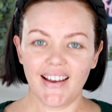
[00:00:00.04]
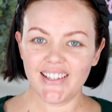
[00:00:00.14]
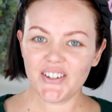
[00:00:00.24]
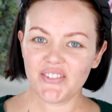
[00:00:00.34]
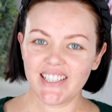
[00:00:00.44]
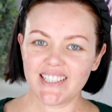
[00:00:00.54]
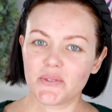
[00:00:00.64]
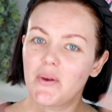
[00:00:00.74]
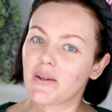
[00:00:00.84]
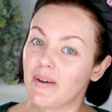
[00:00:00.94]
Hello
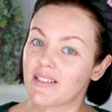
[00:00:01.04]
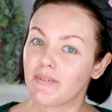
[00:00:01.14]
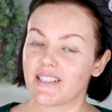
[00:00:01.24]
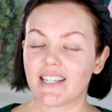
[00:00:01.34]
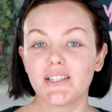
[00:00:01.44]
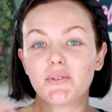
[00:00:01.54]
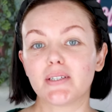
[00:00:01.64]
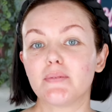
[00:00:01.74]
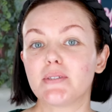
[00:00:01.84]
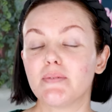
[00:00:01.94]
friends, welcome back to my channel,
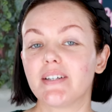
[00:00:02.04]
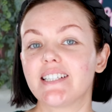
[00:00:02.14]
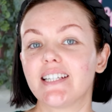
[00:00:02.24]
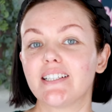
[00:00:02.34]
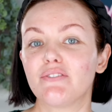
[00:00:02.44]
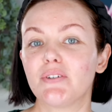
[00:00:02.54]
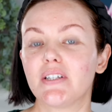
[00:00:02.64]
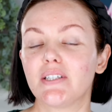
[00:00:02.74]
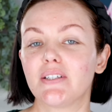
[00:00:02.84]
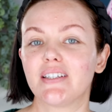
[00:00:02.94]
welcome to my channel if you
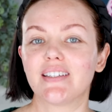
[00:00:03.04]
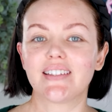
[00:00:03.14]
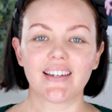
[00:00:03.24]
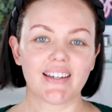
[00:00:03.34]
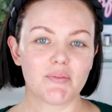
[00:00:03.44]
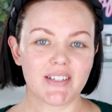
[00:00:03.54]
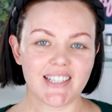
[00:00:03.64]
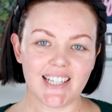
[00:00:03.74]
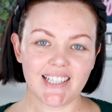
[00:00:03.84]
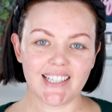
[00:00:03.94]
are new here. I am
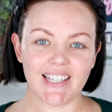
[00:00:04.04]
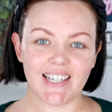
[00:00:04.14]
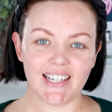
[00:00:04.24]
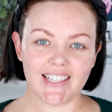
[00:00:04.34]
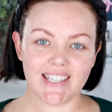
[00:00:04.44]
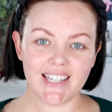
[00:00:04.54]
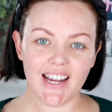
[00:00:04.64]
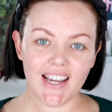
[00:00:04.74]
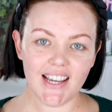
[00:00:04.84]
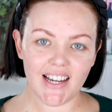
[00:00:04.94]
Martina Lily and
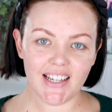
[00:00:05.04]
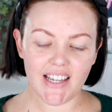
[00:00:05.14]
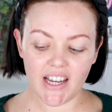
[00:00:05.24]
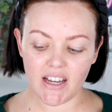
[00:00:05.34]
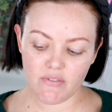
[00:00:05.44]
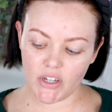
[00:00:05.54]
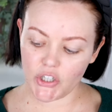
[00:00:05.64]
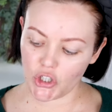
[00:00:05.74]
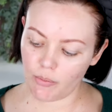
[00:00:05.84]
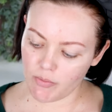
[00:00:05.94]
today I have
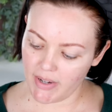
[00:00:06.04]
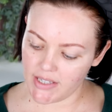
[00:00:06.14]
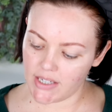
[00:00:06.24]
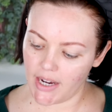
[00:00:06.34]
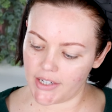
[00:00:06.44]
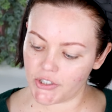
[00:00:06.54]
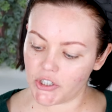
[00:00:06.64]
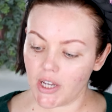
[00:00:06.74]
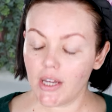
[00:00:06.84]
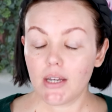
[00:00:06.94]
shopped my
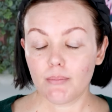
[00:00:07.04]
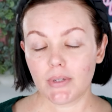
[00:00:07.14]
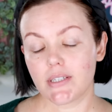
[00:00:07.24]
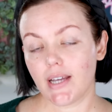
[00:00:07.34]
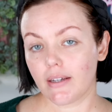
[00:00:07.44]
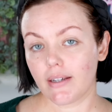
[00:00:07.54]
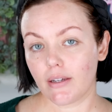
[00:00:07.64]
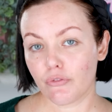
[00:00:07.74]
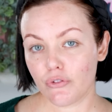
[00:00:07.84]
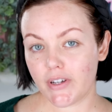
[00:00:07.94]
stash, picked out
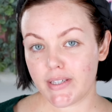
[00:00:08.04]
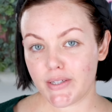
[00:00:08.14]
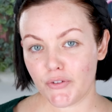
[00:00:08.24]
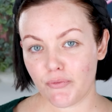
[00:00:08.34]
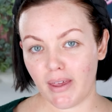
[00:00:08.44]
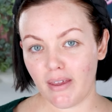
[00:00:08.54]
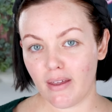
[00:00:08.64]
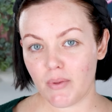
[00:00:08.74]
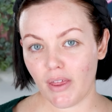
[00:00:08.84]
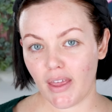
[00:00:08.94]
a full face of
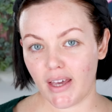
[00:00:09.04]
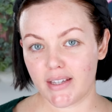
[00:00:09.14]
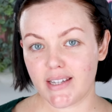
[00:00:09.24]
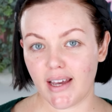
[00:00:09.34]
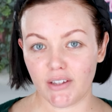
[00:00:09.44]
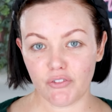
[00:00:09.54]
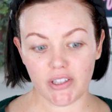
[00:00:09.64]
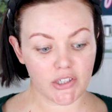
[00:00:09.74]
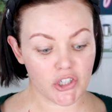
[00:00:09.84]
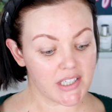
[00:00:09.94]
makeup that I feel
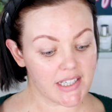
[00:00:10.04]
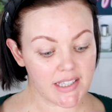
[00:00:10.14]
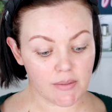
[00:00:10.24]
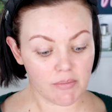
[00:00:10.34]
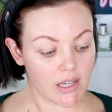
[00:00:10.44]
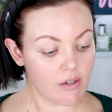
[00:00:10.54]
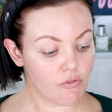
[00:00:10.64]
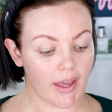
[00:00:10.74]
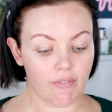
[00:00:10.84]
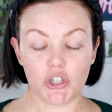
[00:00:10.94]
like just needs some
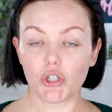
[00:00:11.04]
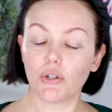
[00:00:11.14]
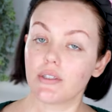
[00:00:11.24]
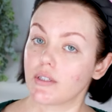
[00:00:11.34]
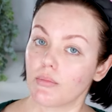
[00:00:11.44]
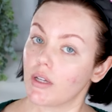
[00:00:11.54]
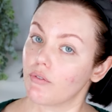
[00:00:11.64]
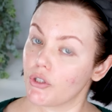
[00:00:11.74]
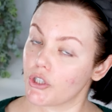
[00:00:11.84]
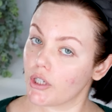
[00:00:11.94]
love. We haven't shown it some
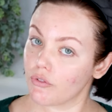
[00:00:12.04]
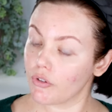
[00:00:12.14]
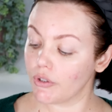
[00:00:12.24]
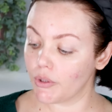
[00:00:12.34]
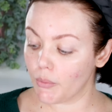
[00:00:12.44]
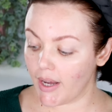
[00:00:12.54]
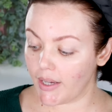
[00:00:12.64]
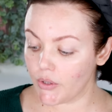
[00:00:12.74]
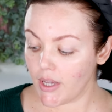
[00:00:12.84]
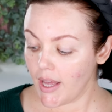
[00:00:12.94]
love on the channel for a little
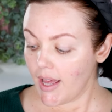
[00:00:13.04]
while